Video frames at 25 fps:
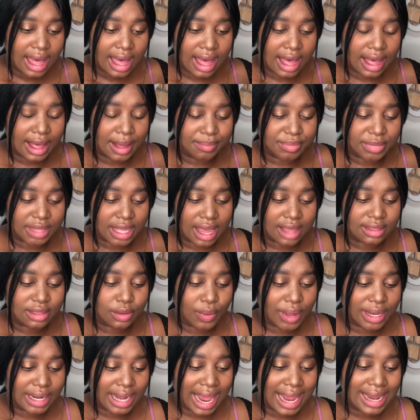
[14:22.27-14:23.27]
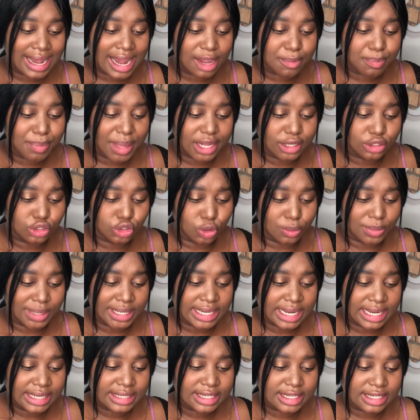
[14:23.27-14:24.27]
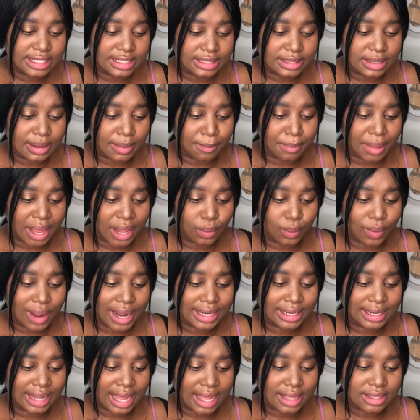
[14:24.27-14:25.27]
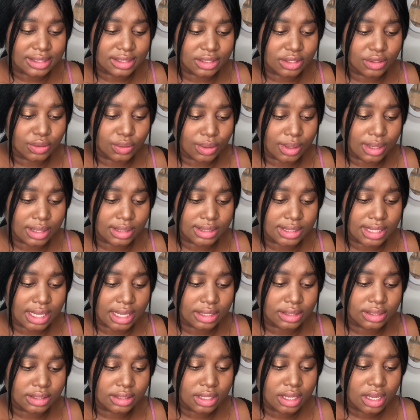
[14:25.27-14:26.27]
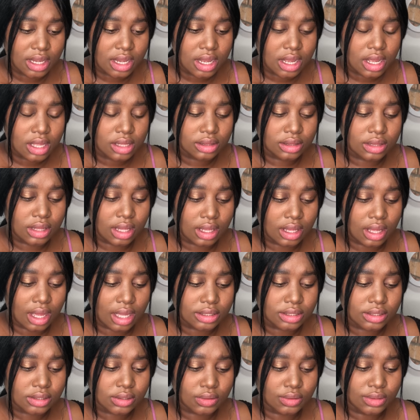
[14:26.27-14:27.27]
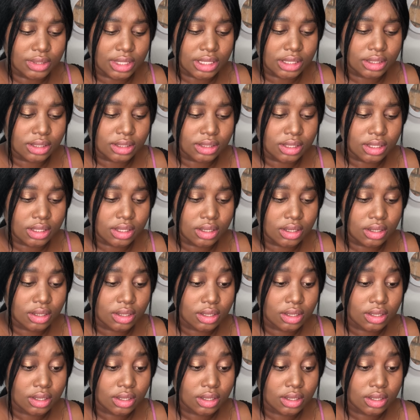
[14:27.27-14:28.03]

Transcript: The other one, I like being dominated by white guys during sex. They are so nasty.